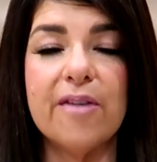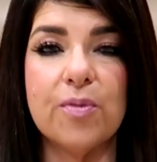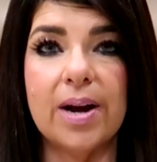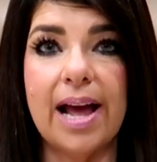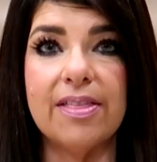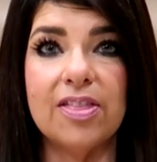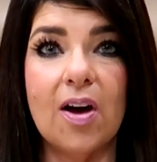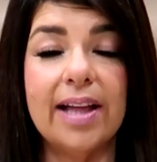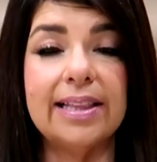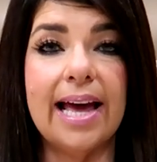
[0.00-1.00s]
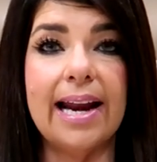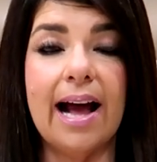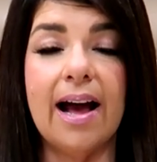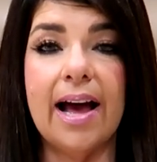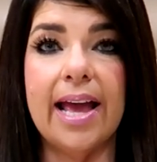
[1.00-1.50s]
of what I thought that
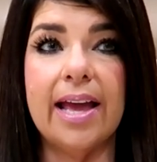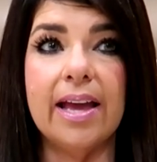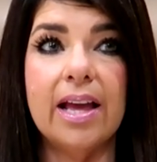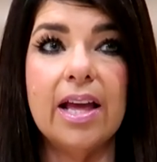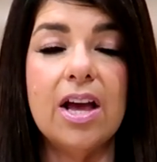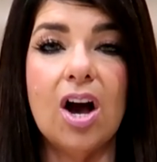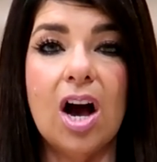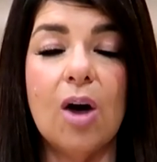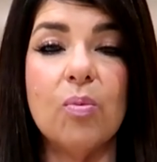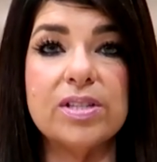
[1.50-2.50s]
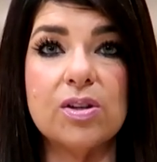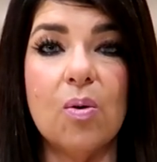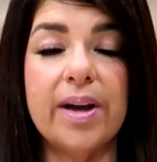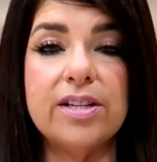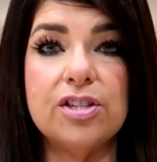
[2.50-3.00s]
I was
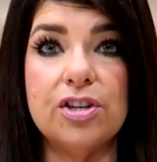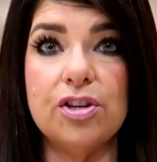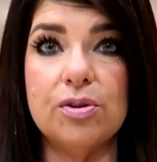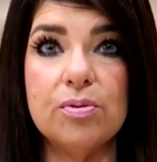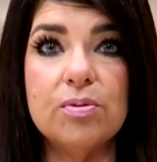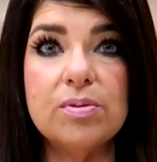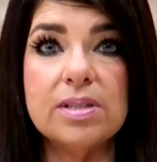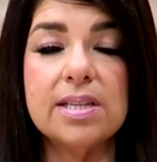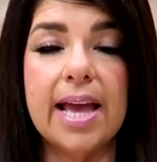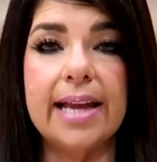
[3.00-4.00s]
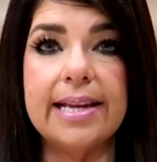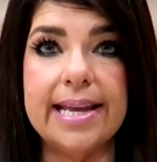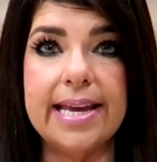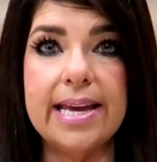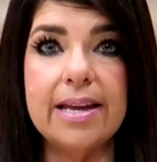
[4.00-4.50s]
going to use and
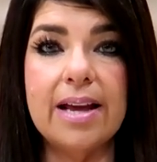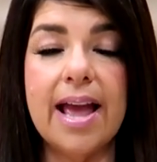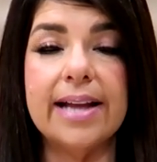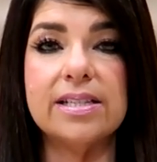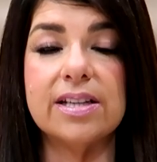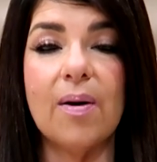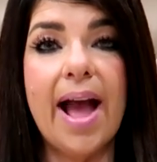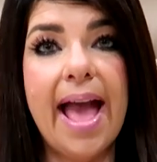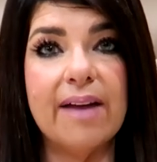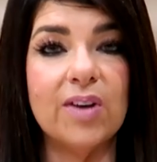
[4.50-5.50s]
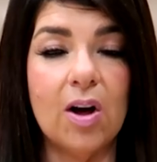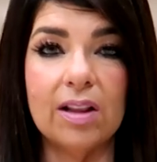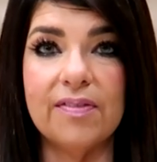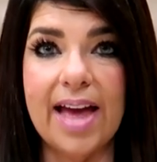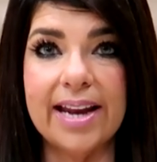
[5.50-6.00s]
need. And so I have
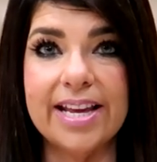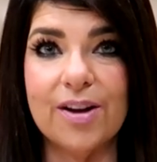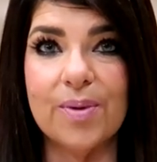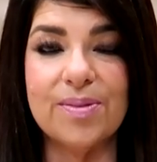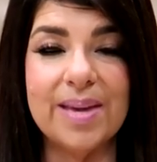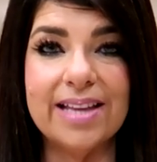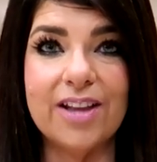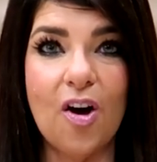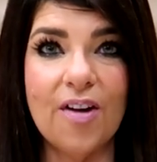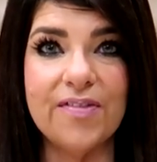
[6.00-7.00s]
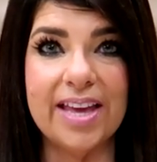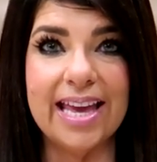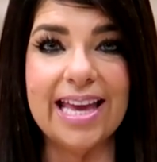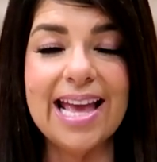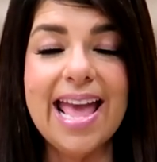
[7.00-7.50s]
all of that here with me in the
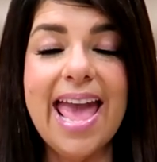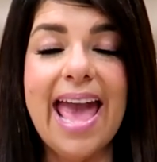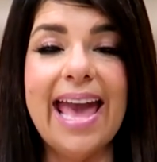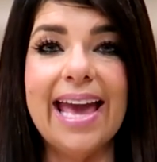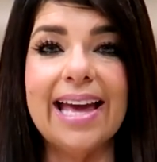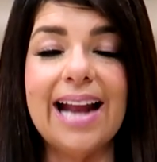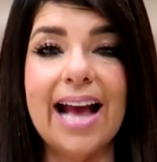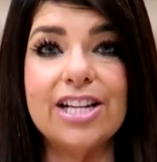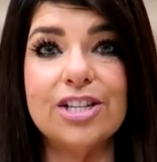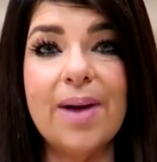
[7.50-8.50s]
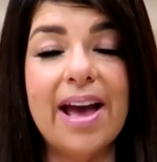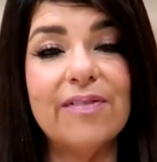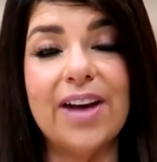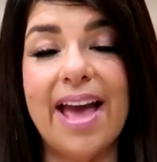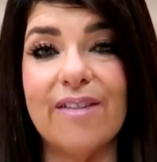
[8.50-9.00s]
RV, and I do
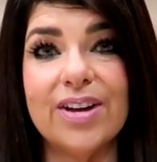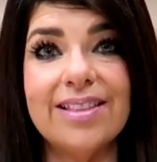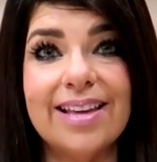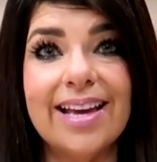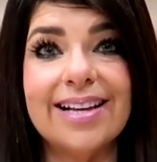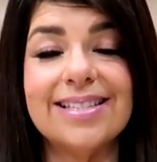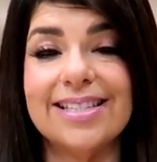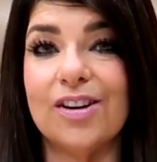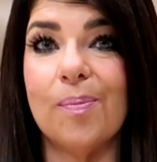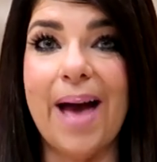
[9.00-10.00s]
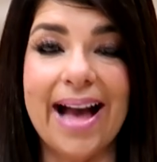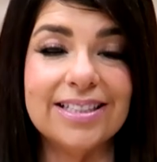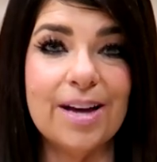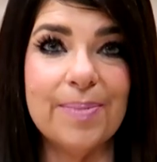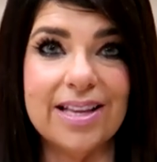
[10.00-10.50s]
have everything still
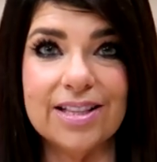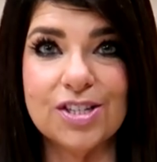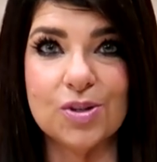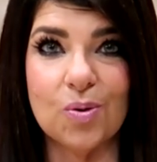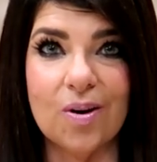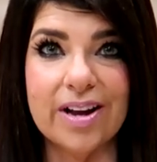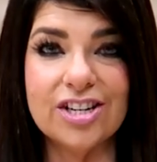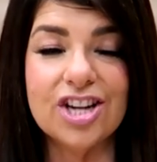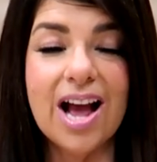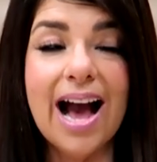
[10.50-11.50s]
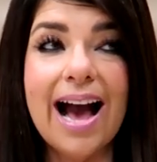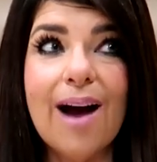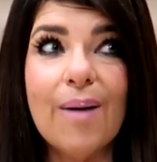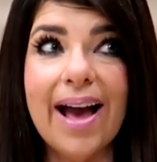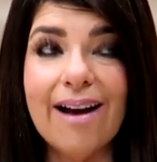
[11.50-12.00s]
packed up in the storage.
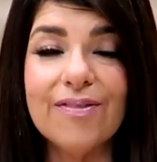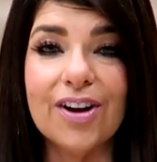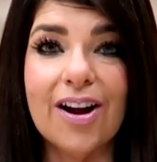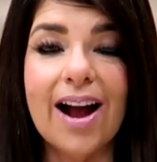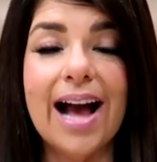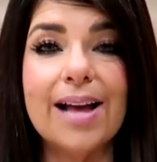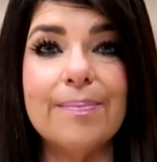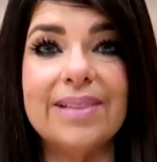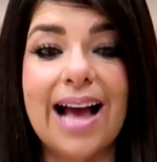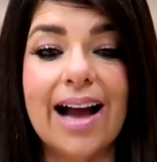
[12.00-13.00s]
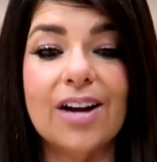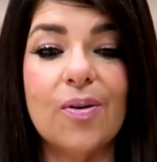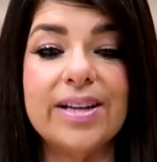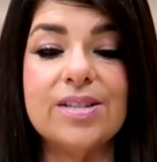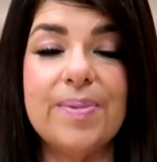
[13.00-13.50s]
However, I am not
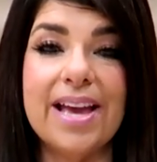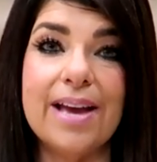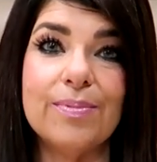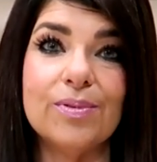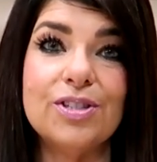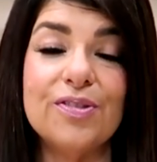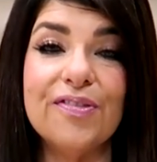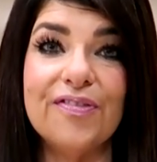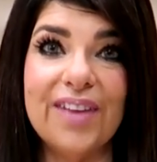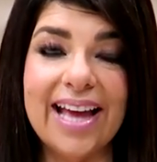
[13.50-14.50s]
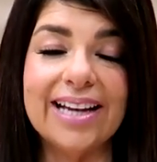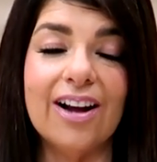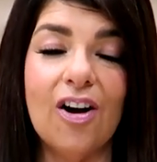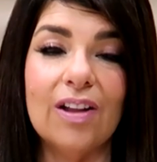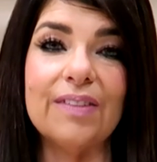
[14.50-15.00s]
going to be able to fit
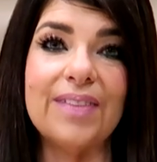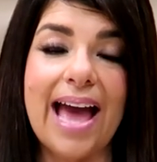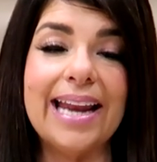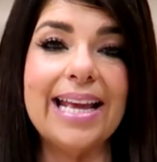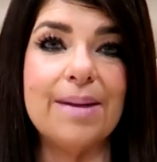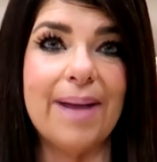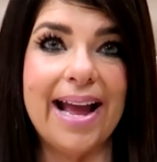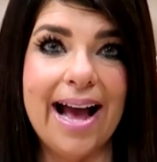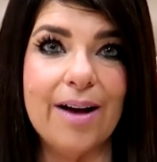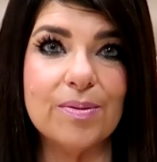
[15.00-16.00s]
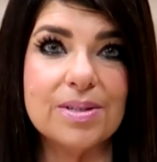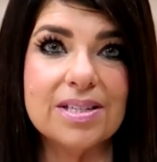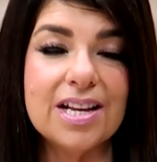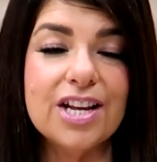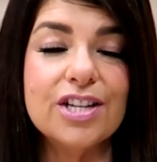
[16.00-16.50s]
all of that in my
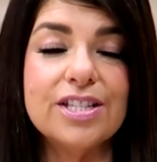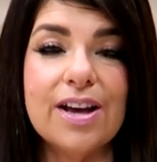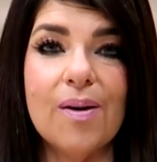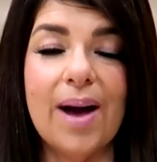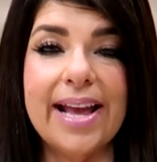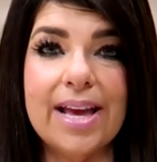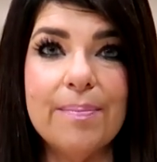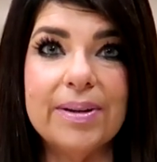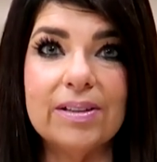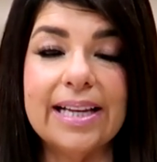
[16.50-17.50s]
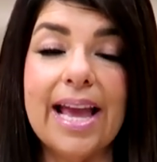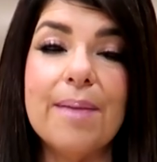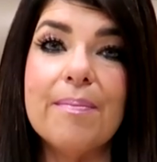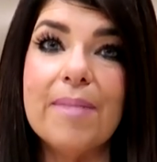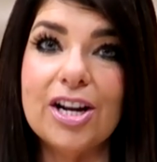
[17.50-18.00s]
house. So I am building
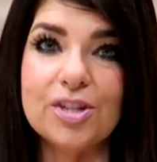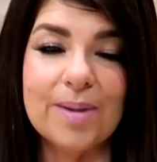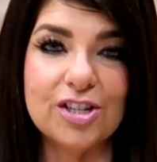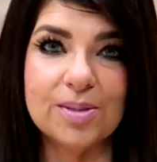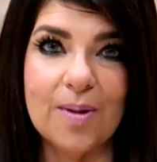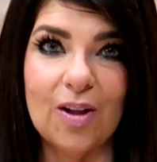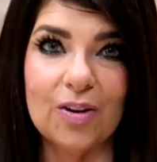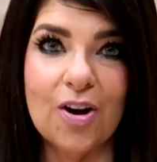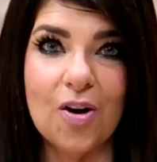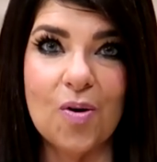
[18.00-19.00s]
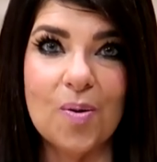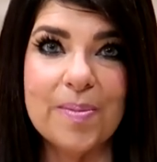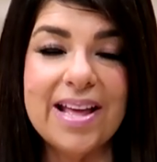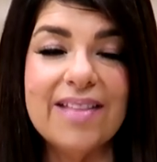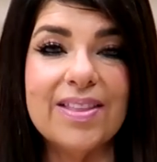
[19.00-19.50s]
a much, much smaller
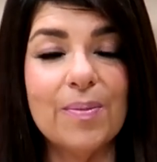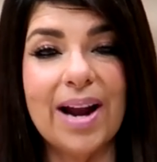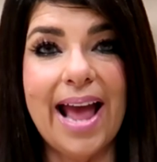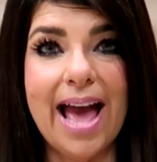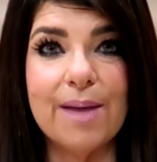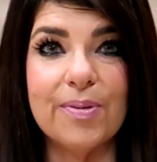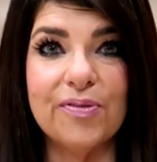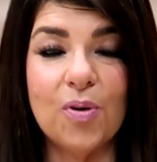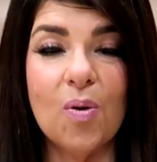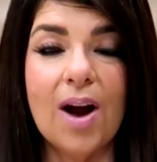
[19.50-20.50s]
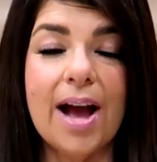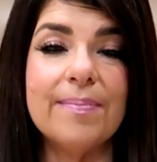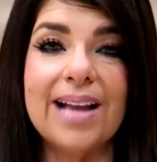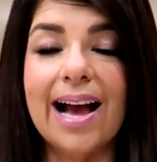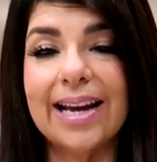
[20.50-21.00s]
home than what I had before.
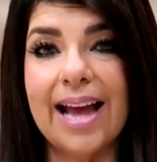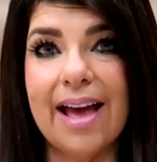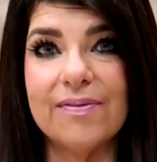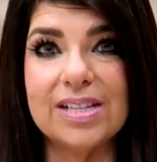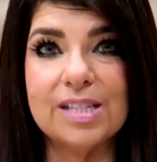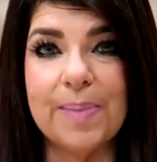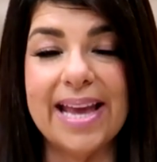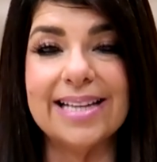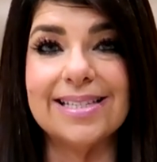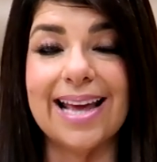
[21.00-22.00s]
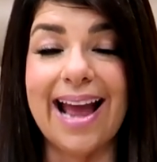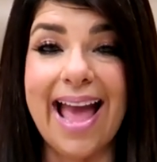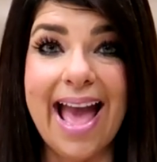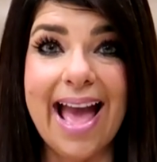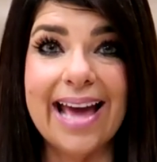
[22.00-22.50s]
I'm not going to have the space that I
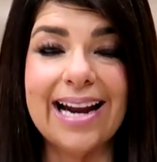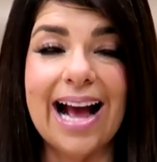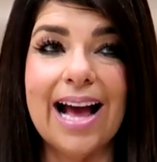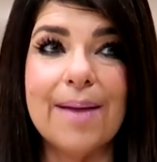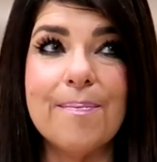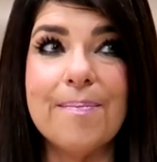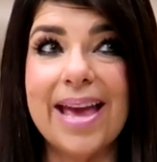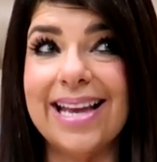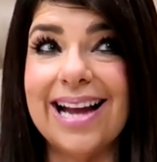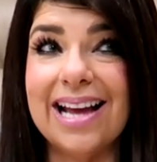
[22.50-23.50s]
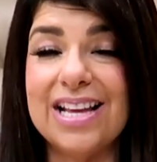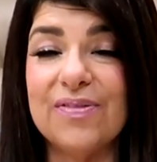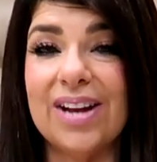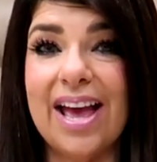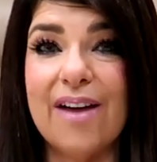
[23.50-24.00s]
had. I may not
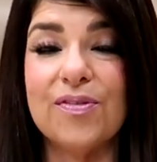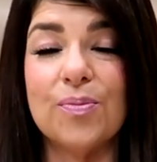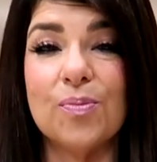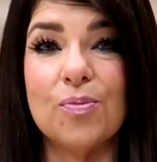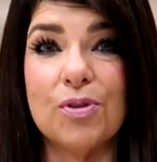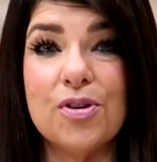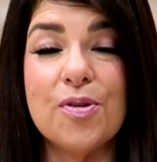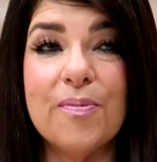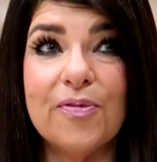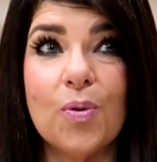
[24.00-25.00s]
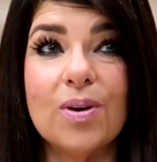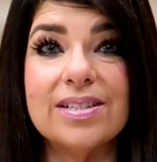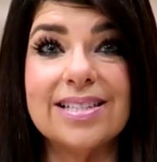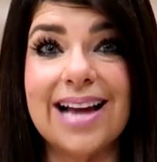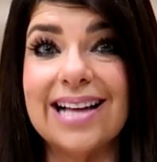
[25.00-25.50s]
even have room for
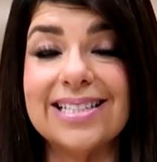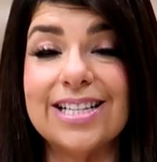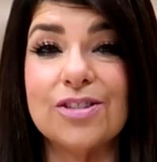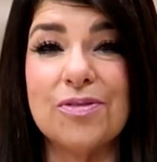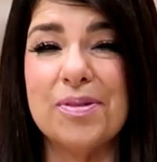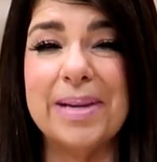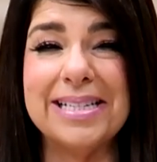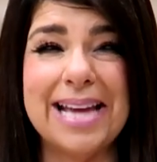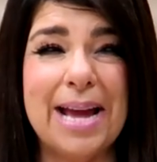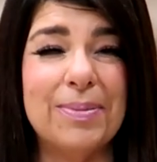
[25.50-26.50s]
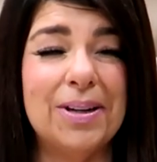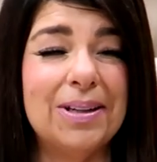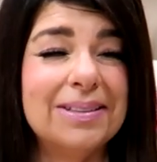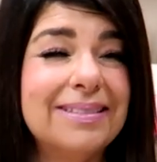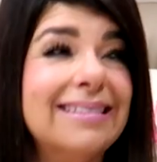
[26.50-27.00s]
Stassi's grooming
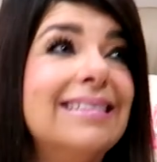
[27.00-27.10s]
table.